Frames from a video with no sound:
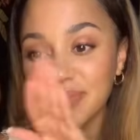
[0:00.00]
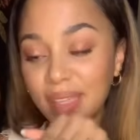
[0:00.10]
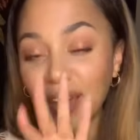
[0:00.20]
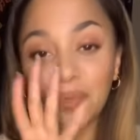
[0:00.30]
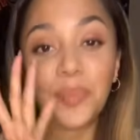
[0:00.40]

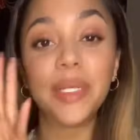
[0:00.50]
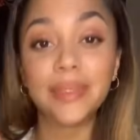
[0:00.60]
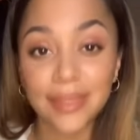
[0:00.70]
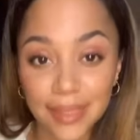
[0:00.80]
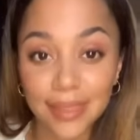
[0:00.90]
I've
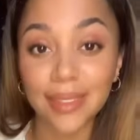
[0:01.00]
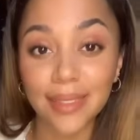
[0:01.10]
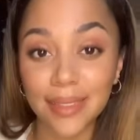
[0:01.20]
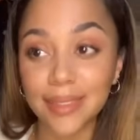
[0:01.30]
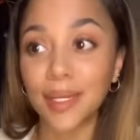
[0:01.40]
been seeing
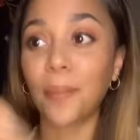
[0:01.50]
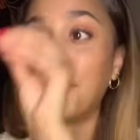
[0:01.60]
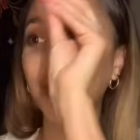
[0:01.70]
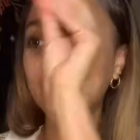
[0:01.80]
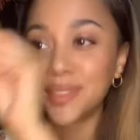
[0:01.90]
this. I've
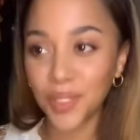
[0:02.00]
been